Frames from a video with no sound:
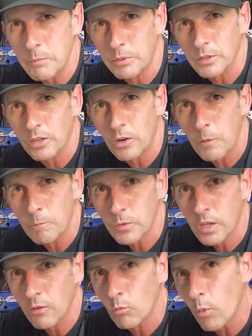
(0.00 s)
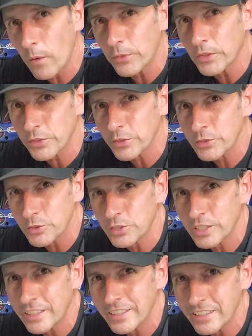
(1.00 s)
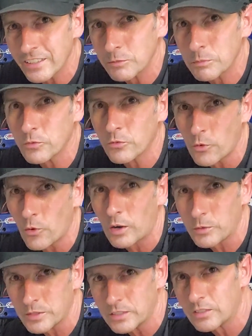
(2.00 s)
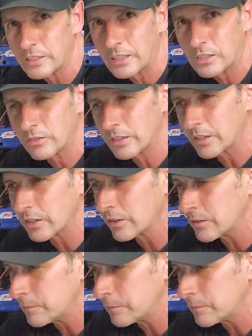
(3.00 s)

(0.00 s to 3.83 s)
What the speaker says: below of what the solution is before I release the next video,